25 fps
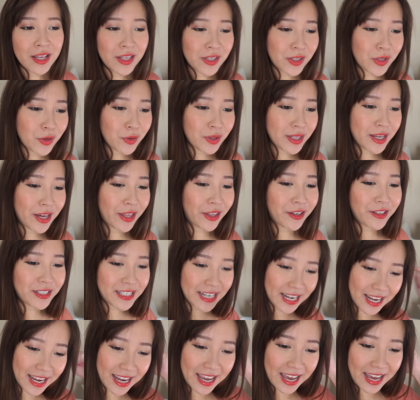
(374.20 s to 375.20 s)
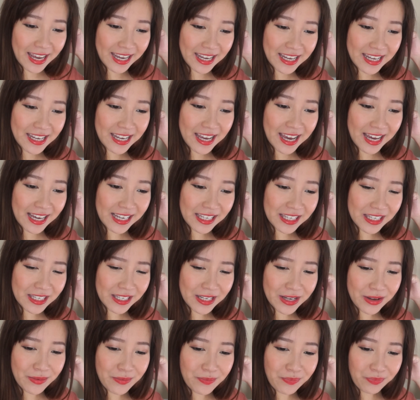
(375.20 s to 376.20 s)
So the other day I asked
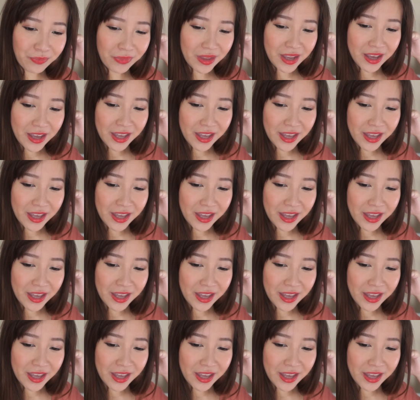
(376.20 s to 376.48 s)
him